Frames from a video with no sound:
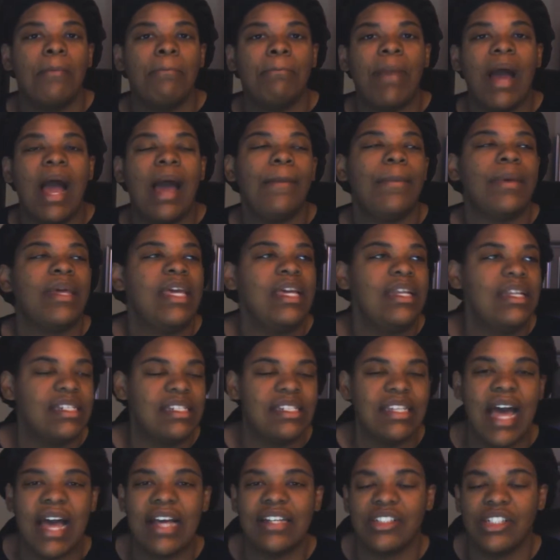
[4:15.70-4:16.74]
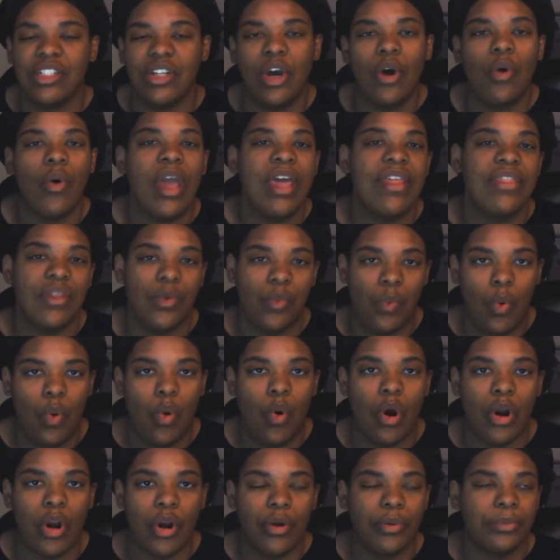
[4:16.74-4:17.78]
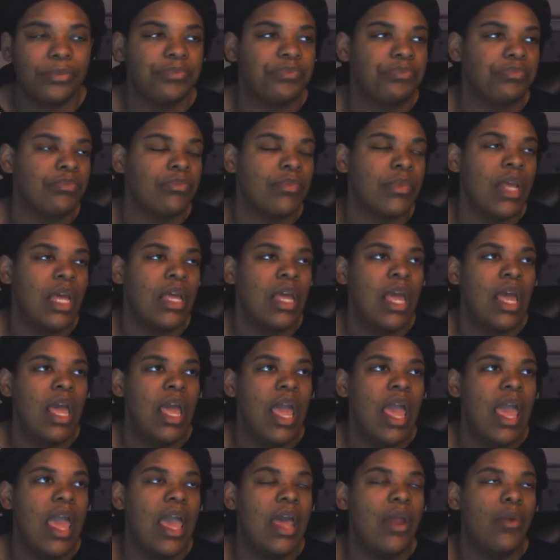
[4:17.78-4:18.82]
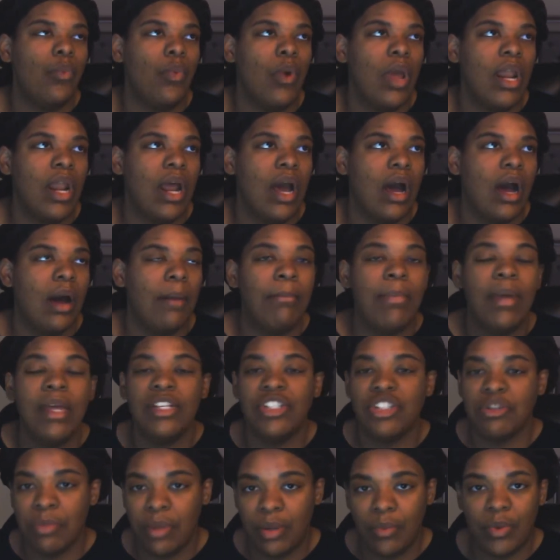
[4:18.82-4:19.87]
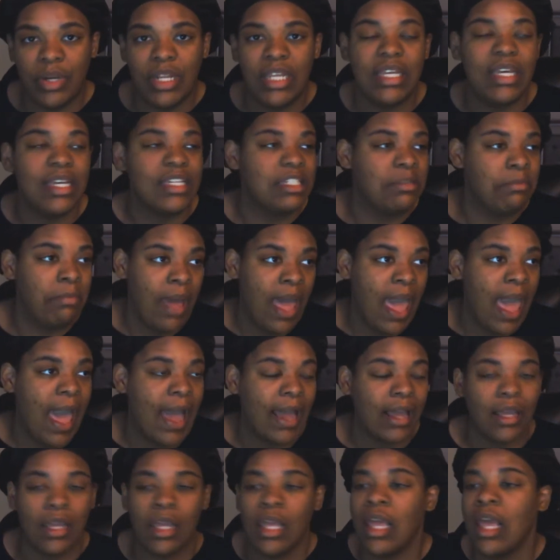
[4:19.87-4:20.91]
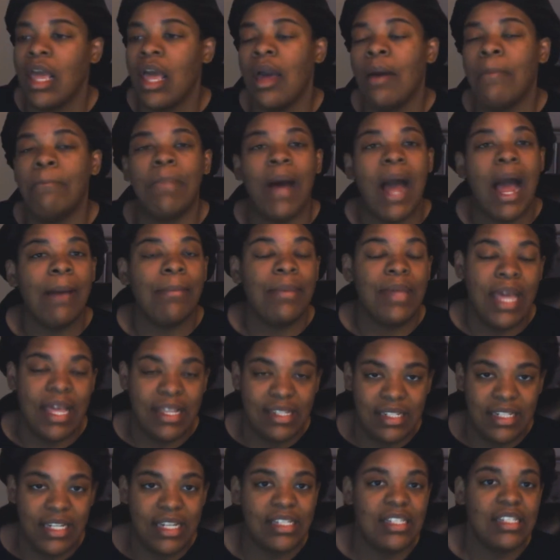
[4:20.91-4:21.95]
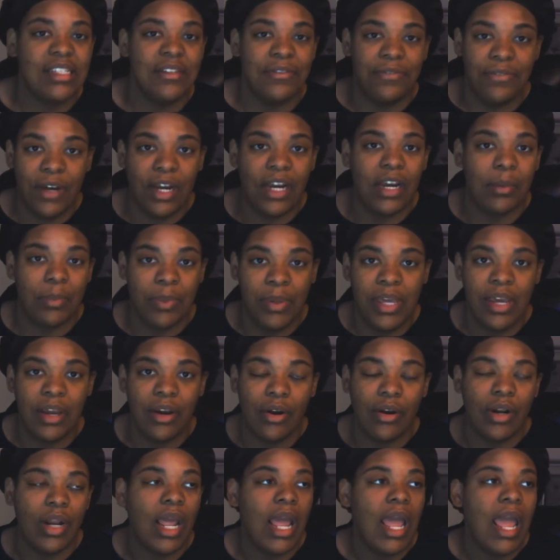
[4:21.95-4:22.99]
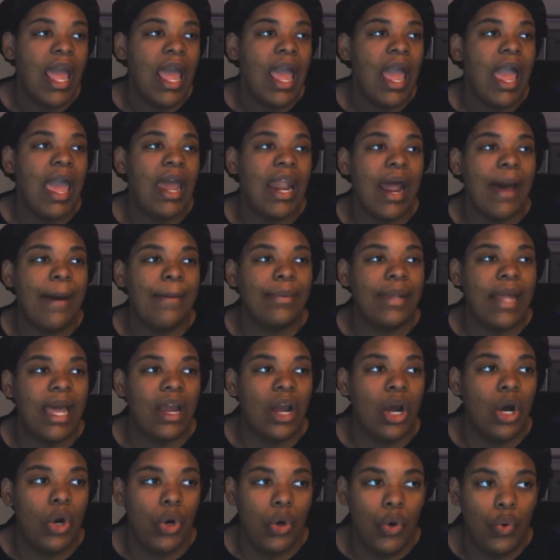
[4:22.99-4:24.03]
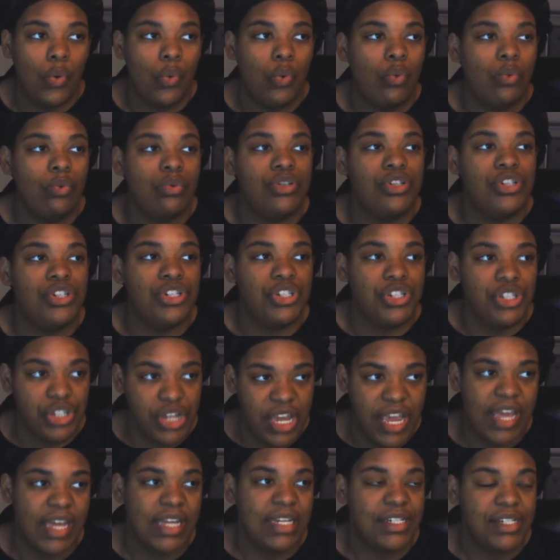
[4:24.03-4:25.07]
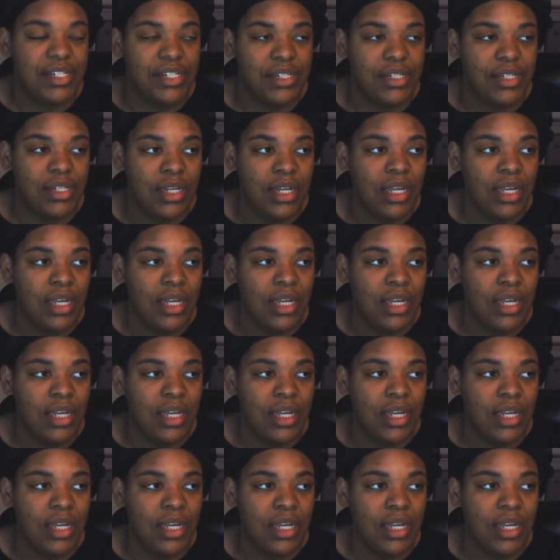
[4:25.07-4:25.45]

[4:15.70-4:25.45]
Bobby, he decides to go in the water. And when Benjamin, when he gets back, Bobby has dissed the fuck appeared. And I'm like, oh, shit.